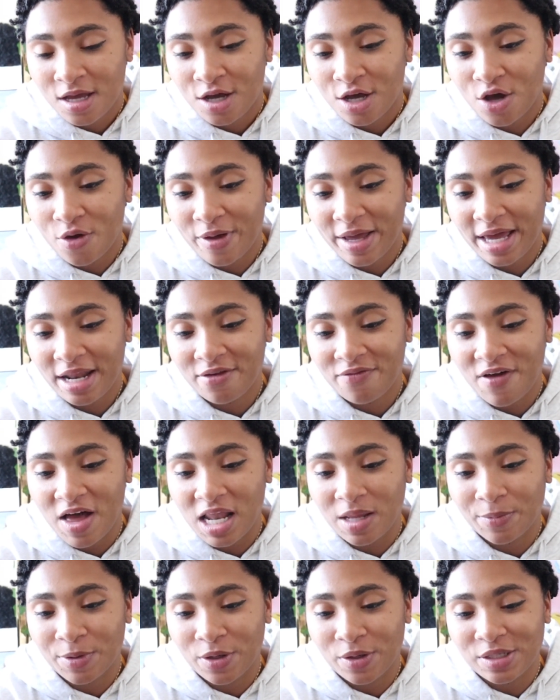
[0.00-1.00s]
go ahead and
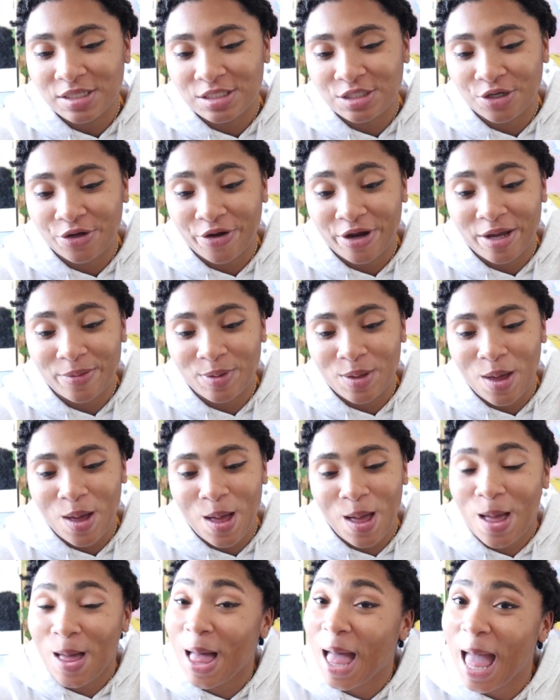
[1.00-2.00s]
follow me on Instagram,
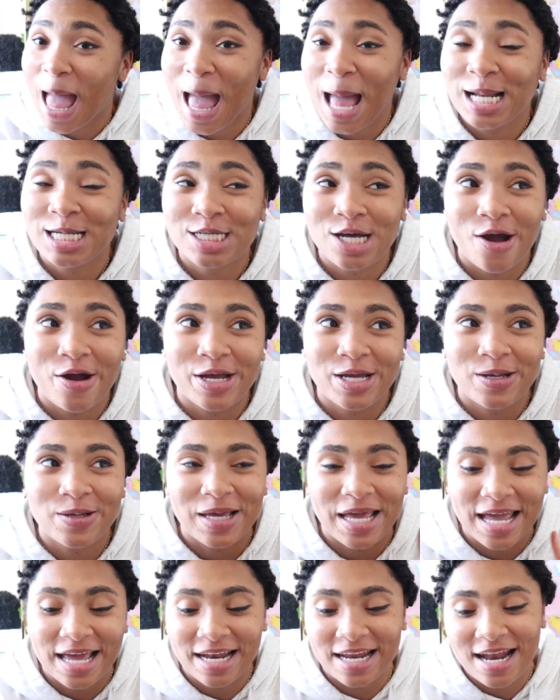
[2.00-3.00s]
y'all, at
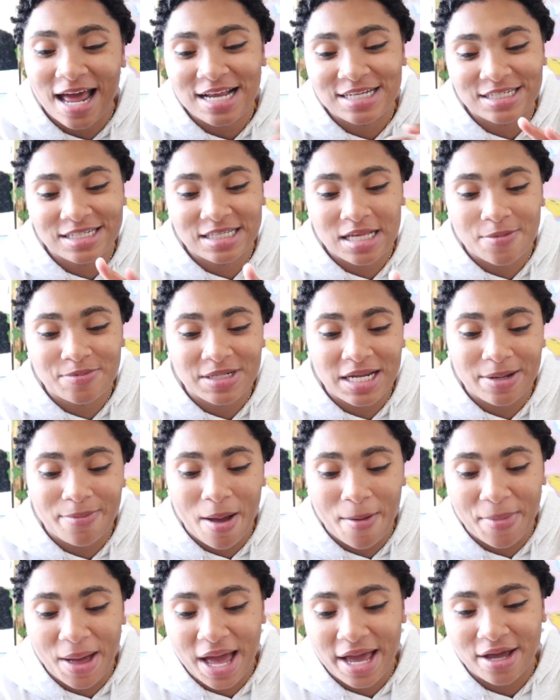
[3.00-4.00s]
Tariel Cannon. I just updated
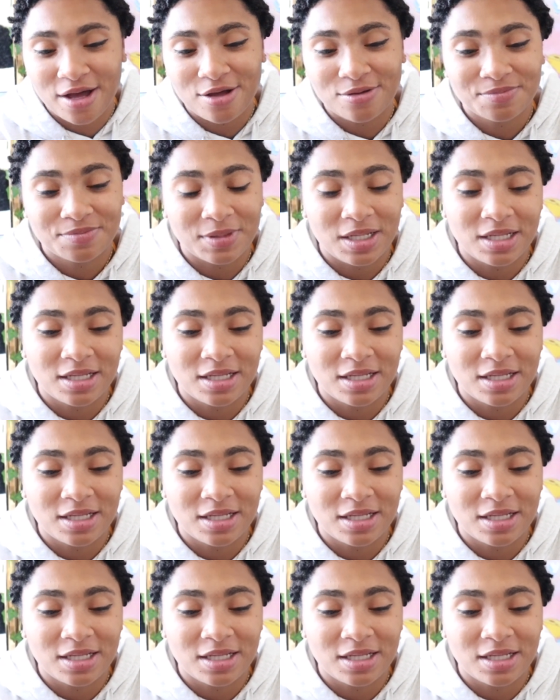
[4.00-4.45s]
my bio.